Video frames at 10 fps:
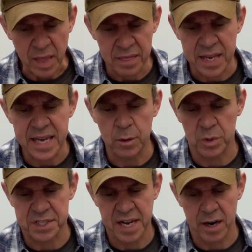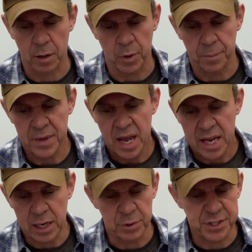The heat was terrible.
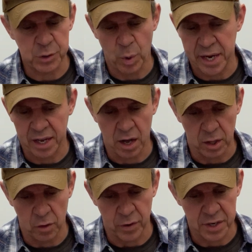He was sweating all over.